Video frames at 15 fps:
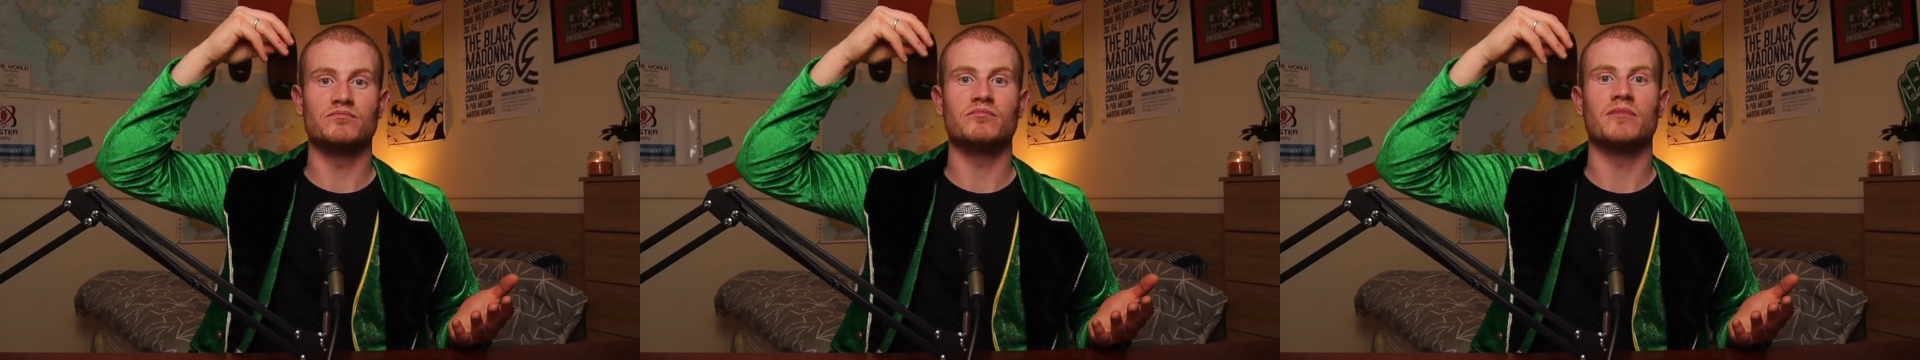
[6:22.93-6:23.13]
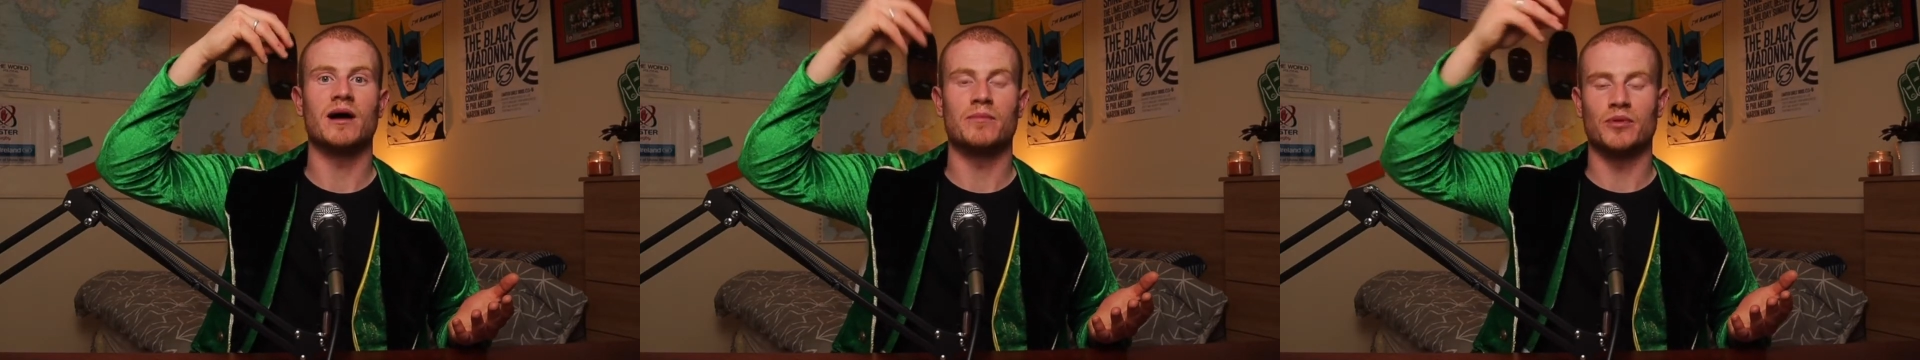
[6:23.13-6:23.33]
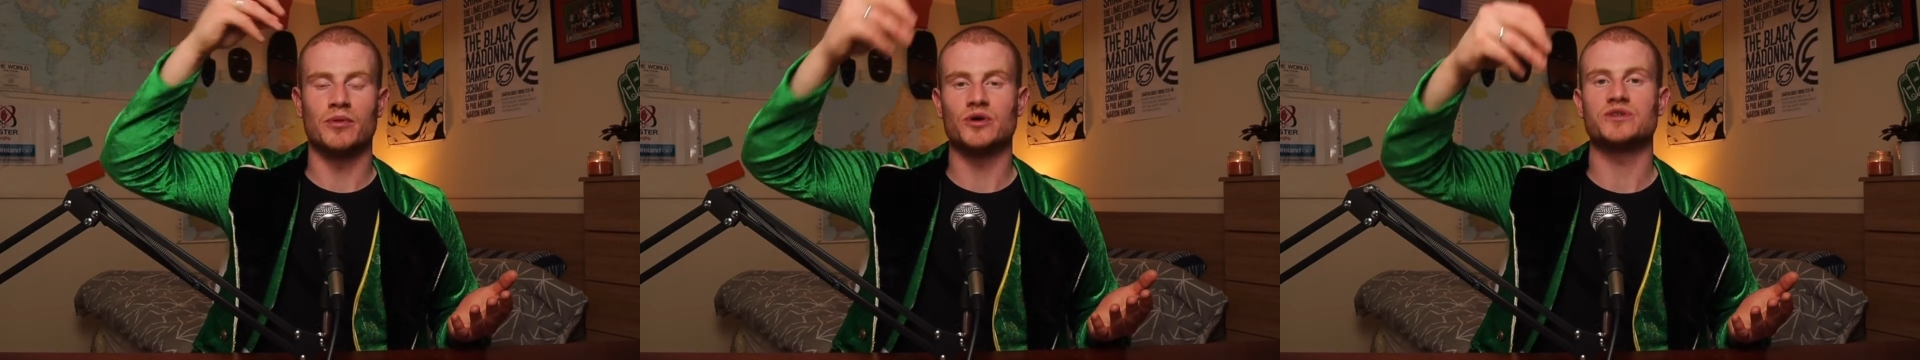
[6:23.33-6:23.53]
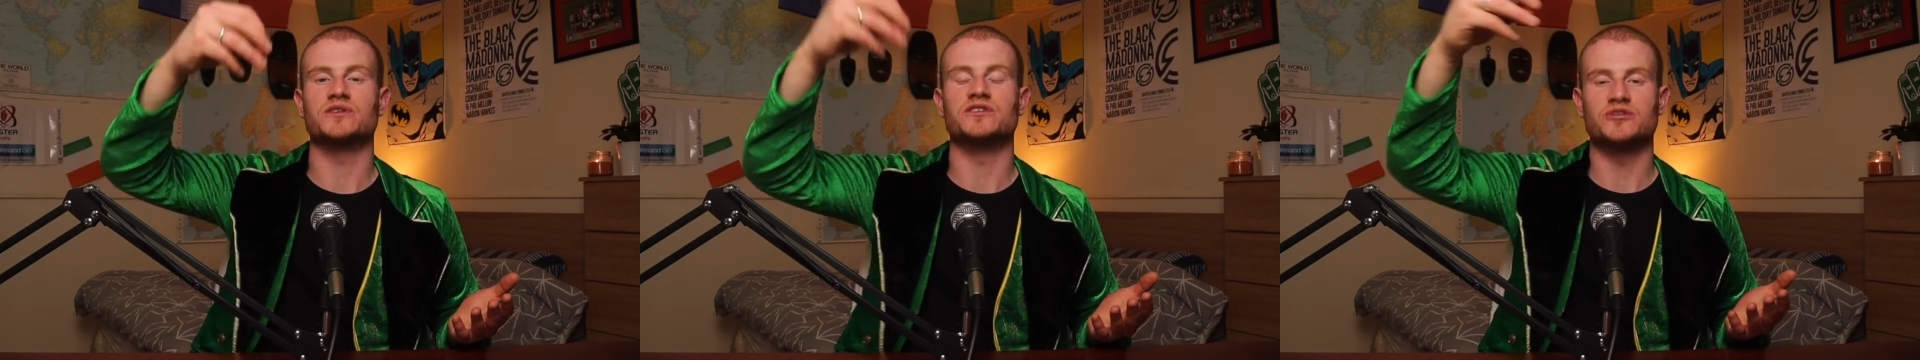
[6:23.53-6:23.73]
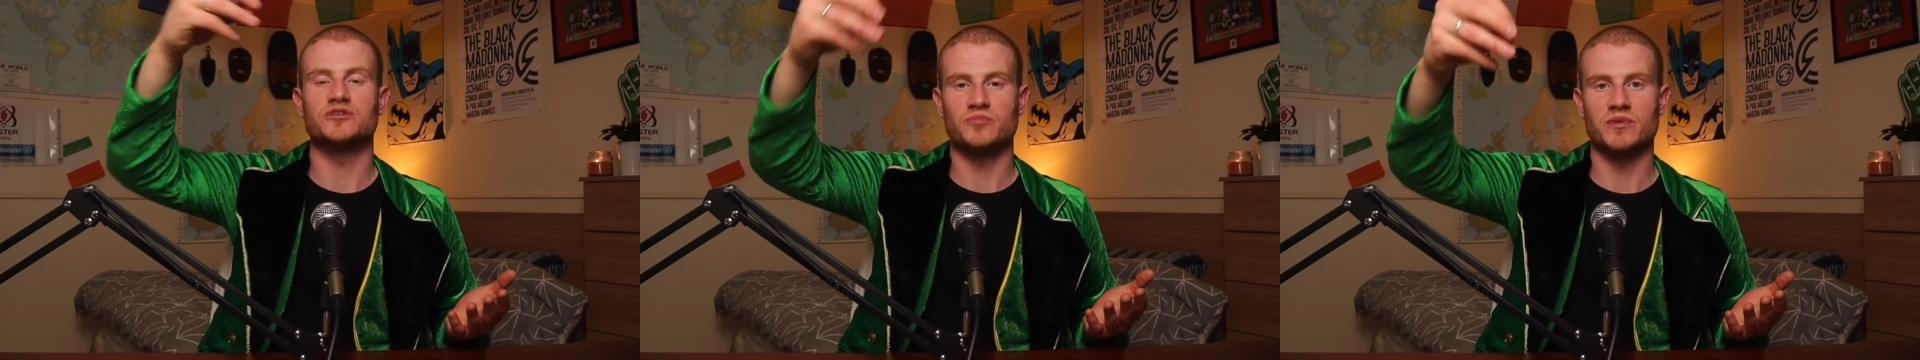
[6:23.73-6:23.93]
a person
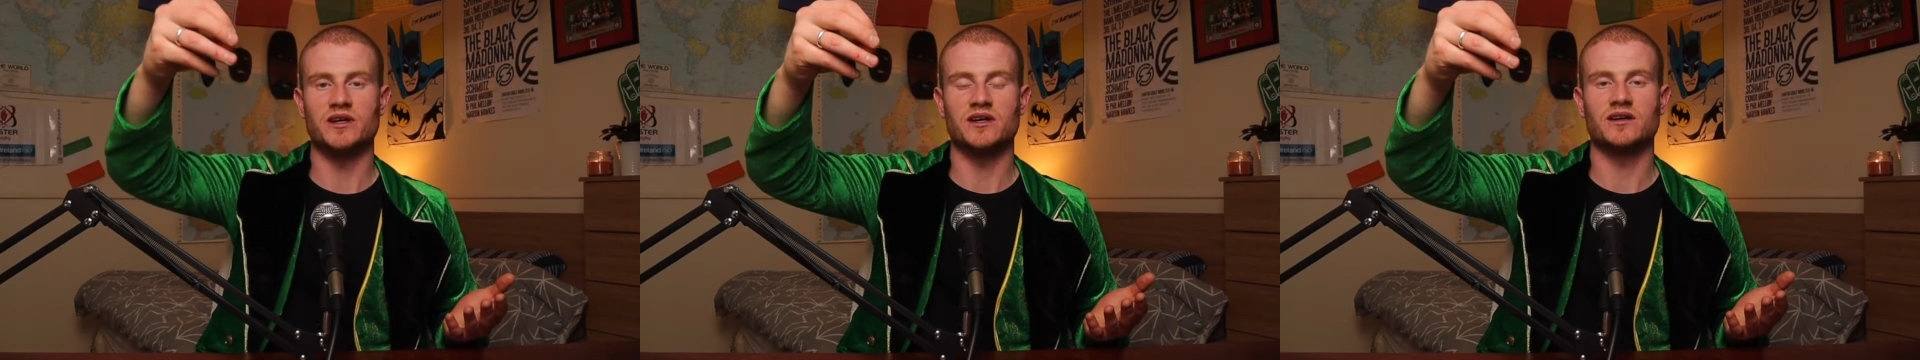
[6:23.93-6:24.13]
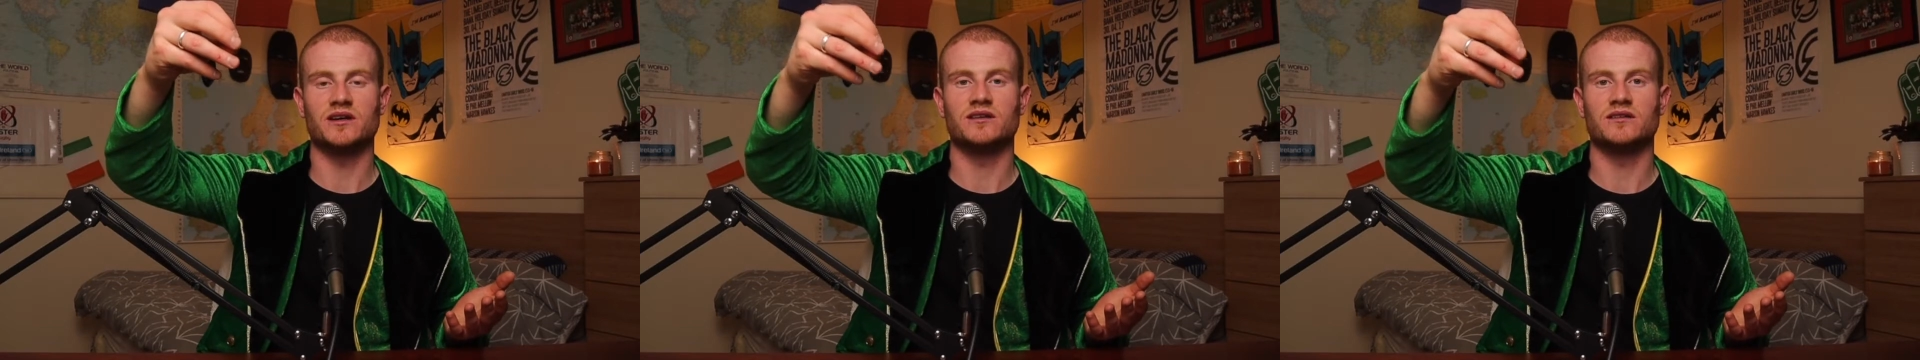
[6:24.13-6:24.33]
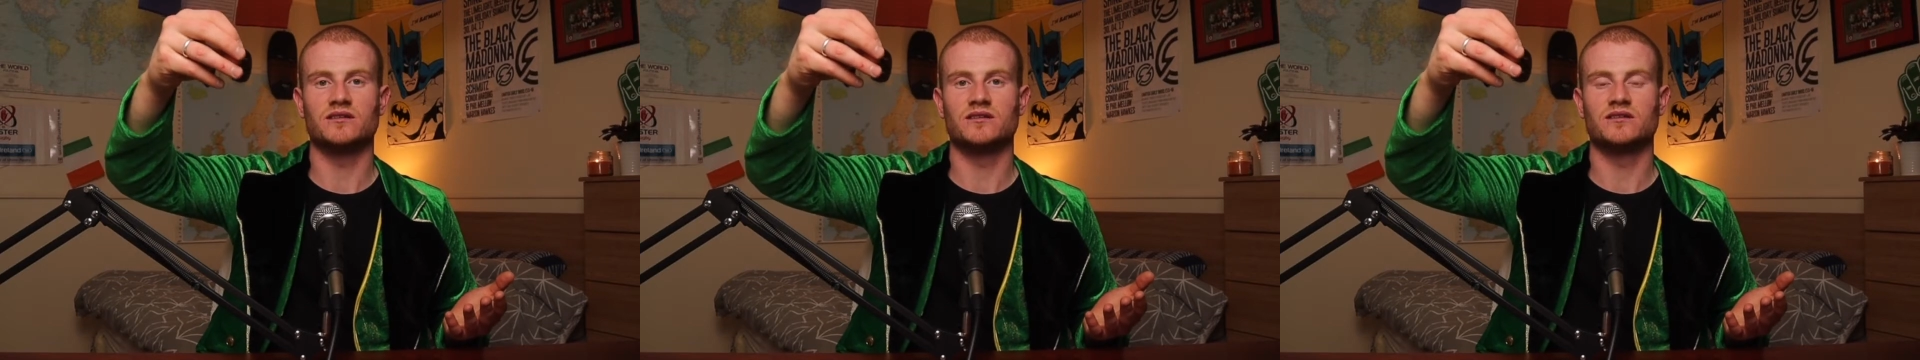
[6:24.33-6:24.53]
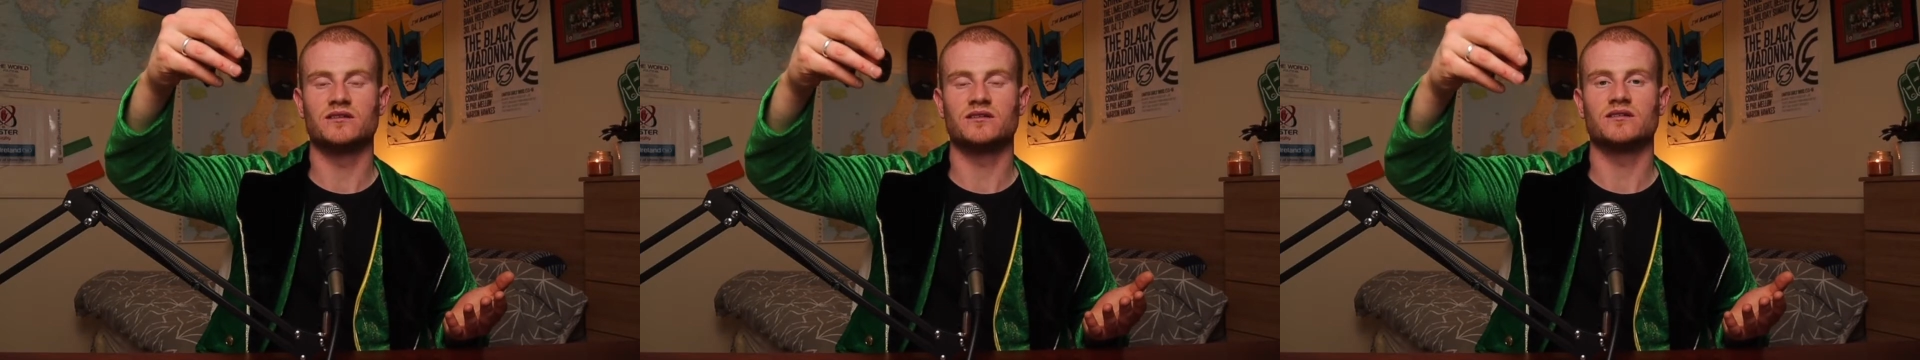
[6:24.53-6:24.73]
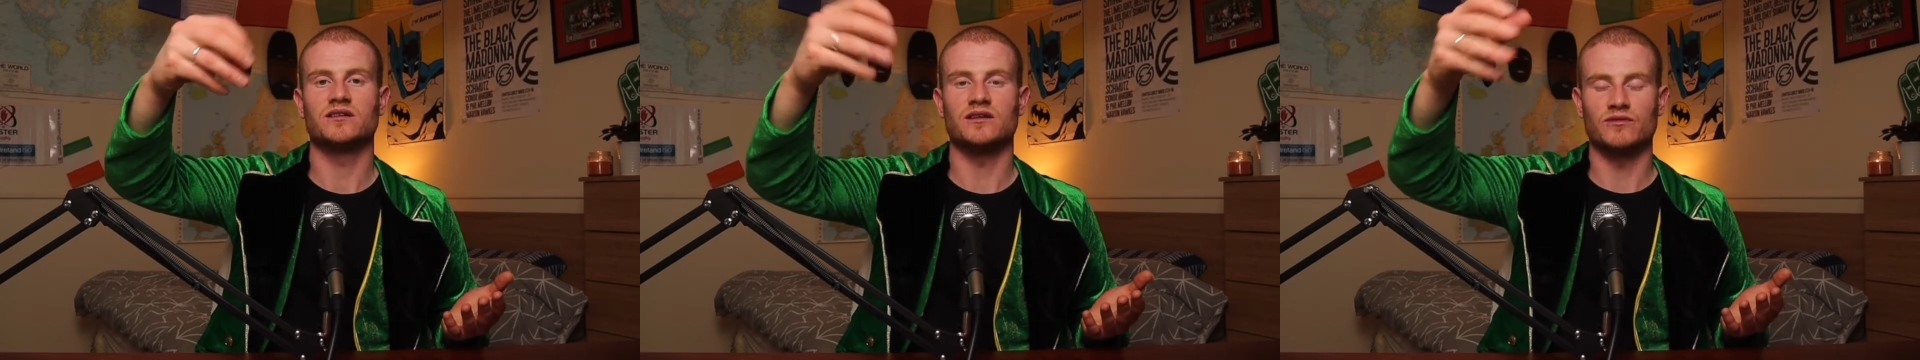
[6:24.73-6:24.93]
speaking
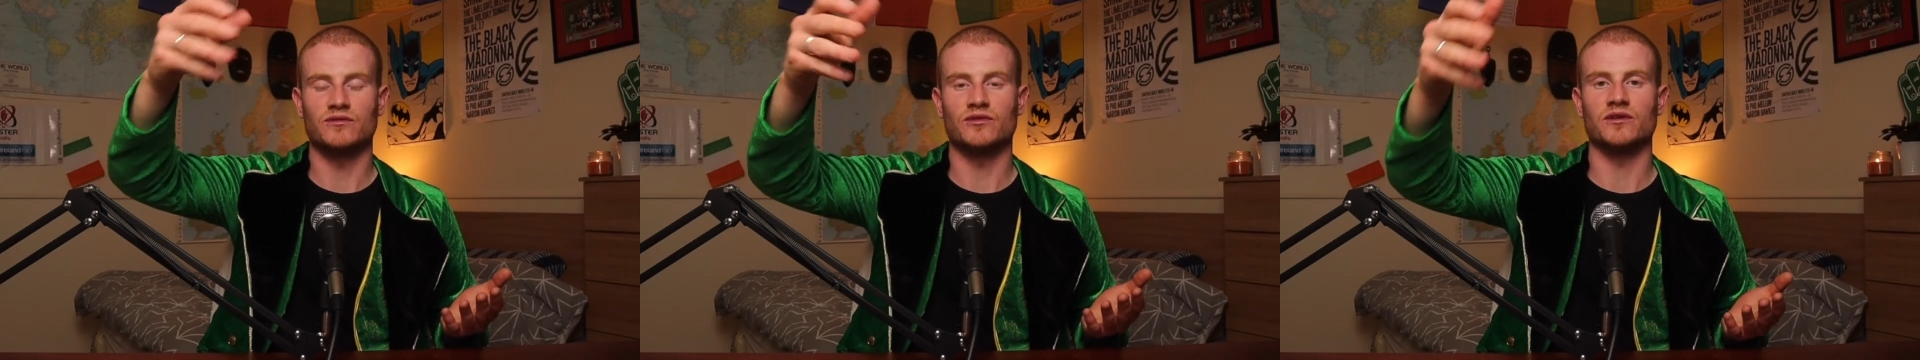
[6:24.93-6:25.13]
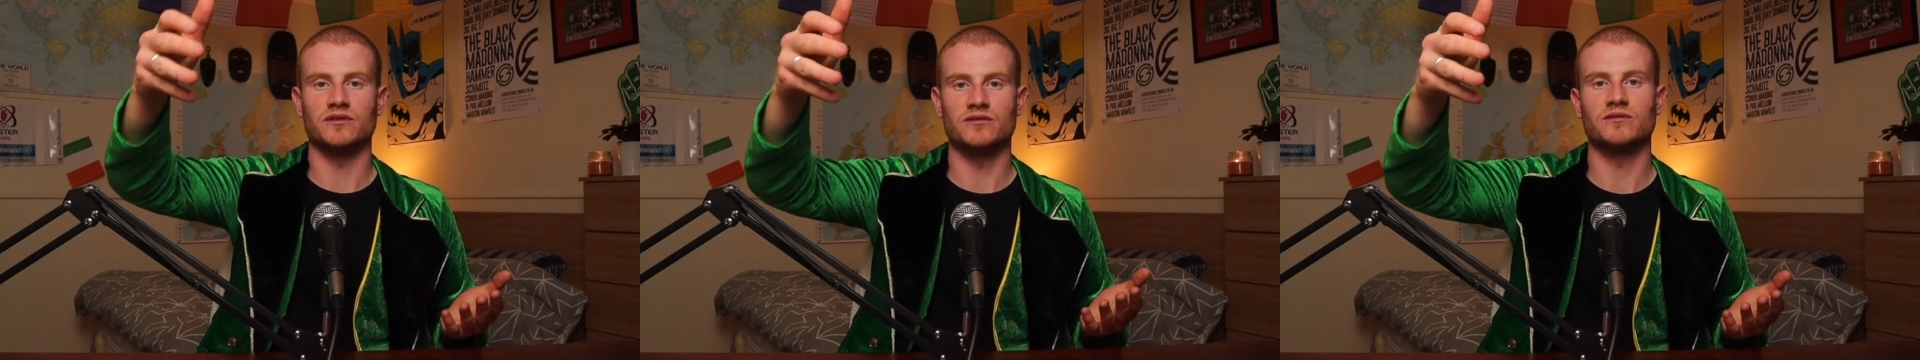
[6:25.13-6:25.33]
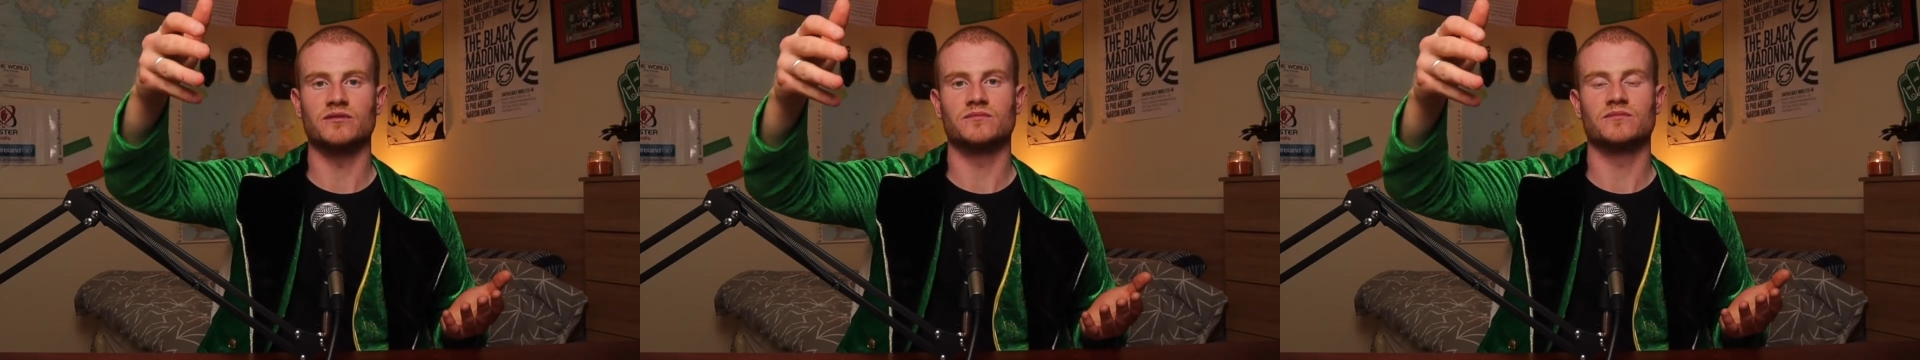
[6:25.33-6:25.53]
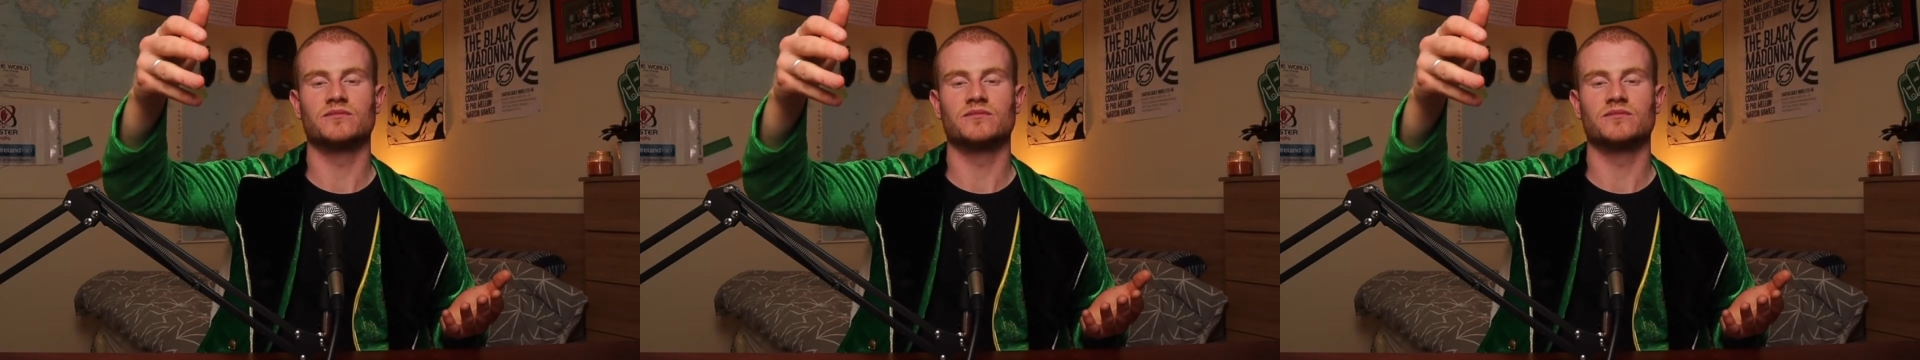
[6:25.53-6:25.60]
in front of them.